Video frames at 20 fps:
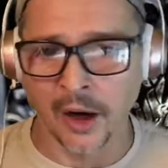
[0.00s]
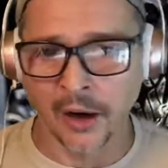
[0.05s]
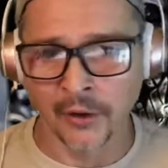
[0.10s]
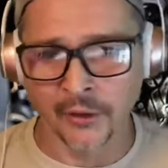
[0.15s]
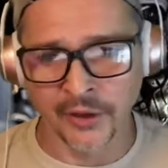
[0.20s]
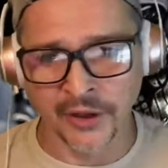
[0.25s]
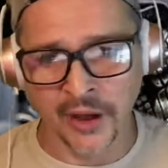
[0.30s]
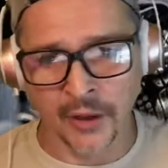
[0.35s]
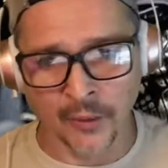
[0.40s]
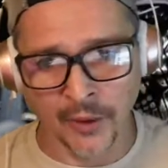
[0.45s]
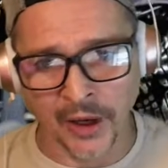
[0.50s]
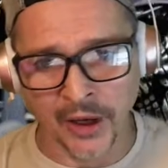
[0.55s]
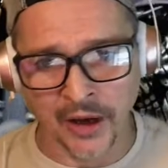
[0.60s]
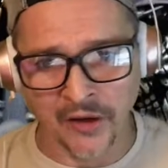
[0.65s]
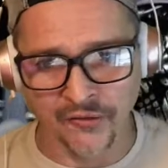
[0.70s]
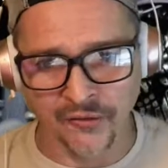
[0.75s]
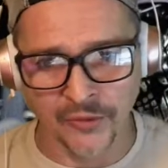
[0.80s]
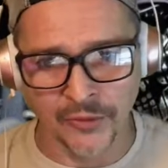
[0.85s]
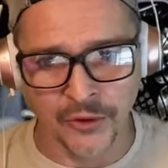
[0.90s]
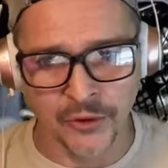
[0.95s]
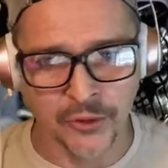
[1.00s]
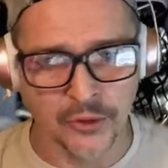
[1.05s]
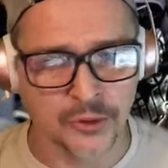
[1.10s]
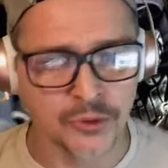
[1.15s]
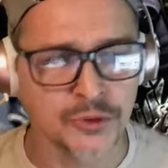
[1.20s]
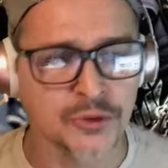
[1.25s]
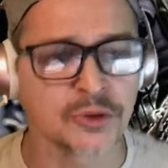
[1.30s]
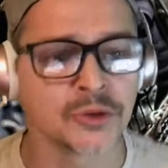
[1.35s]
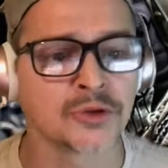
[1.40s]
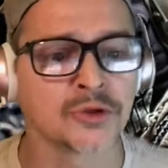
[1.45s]
I only get what I get from the
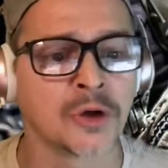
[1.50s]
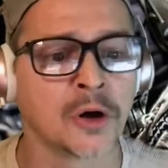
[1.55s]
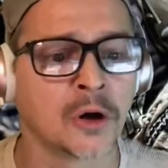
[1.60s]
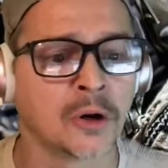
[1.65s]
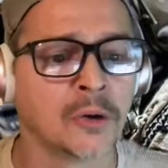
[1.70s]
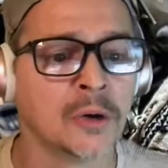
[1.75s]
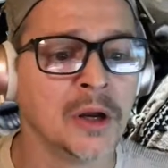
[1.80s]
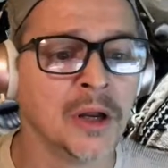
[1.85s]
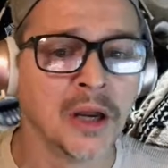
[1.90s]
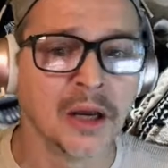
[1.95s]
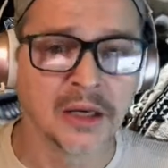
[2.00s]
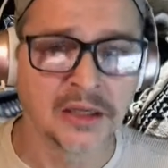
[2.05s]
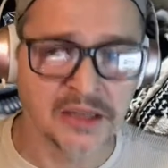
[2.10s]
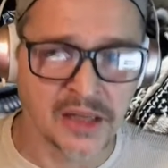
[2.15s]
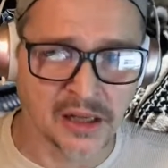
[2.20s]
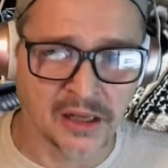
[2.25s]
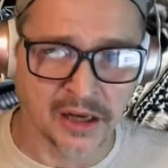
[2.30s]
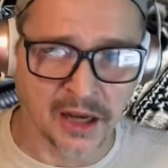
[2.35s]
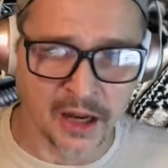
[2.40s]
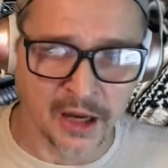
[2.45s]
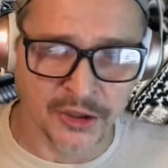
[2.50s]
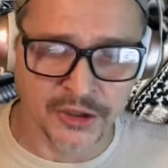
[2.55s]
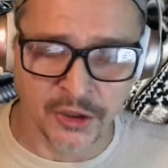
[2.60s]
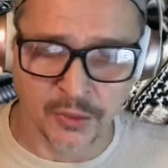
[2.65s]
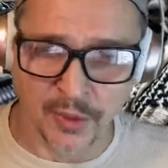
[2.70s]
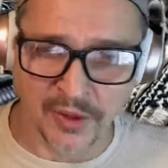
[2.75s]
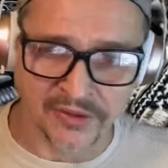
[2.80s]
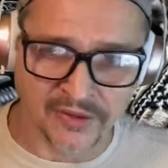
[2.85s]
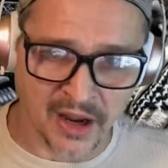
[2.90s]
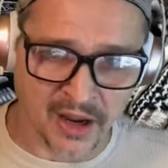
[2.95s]
news. So it's not like I actually
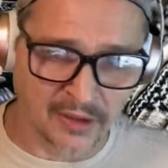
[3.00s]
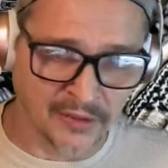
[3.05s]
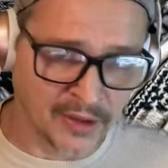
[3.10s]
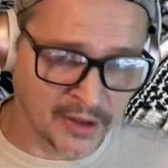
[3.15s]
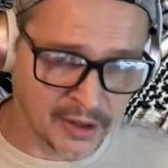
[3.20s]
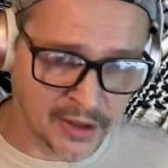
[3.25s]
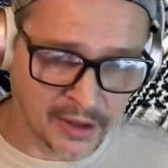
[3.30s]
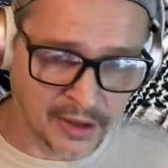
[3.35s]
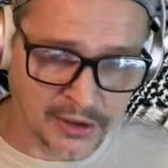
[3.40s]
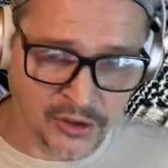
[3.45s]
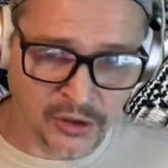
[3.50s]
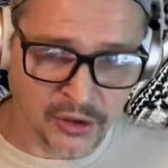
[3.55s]
went down there to,